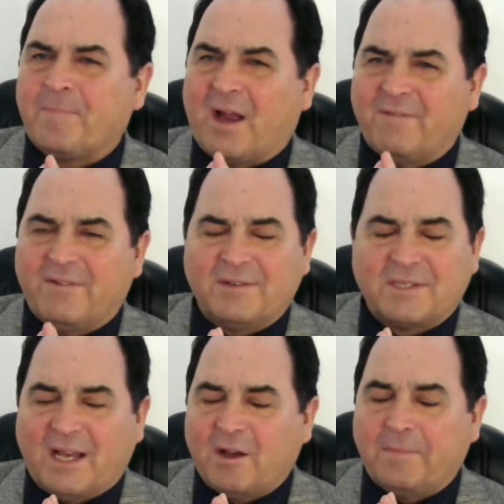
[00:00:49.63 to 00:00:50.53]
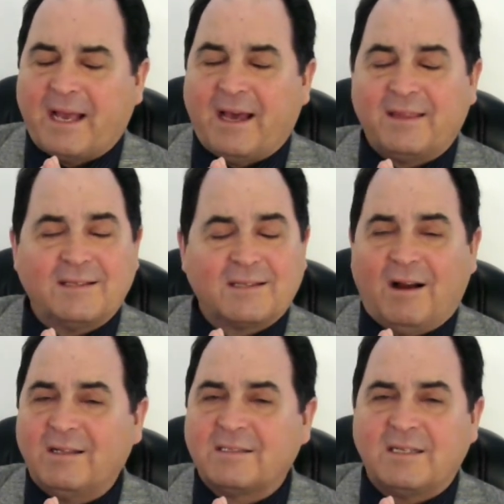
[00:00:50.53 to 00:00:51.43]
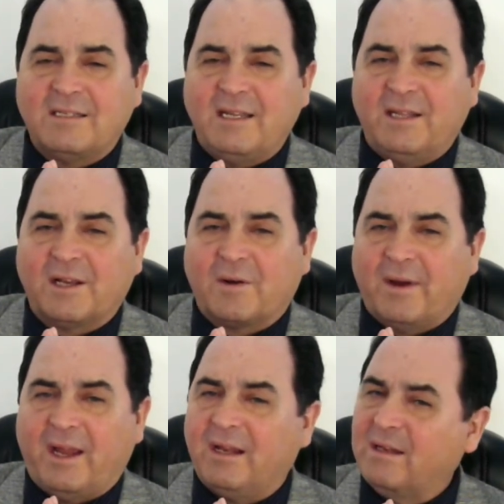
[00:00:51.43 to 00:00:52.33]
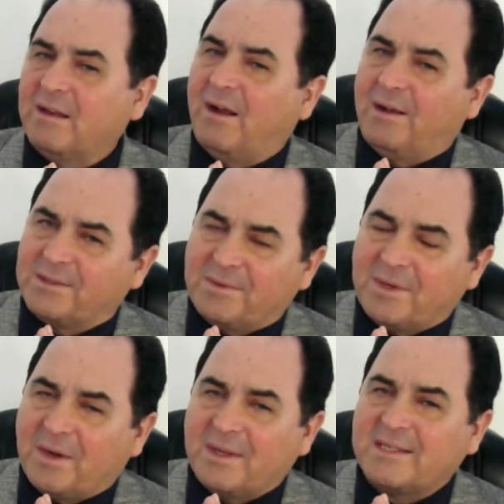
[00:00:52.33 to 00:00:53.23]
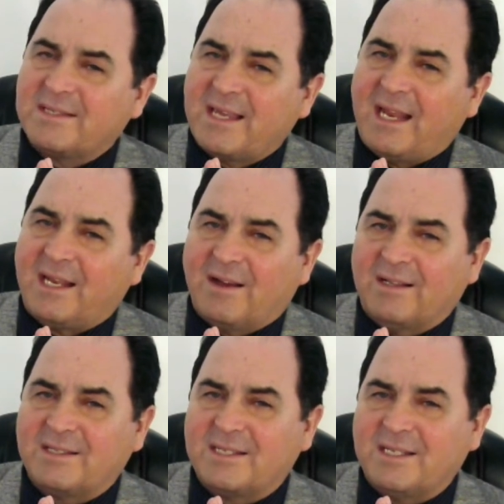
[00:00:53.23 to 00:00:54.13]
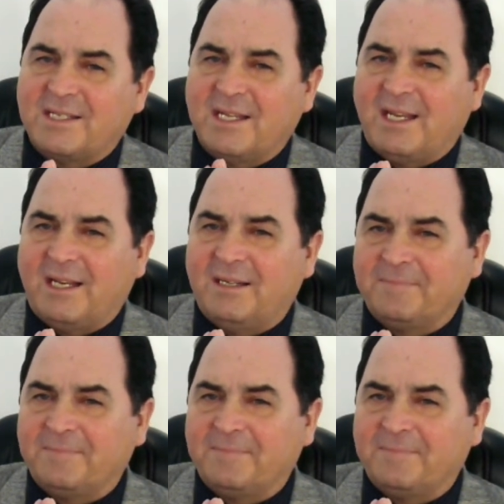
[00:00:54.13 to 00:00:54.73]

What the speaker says: Our first psychopath is Constantine the Great, also known as Saint Constantine.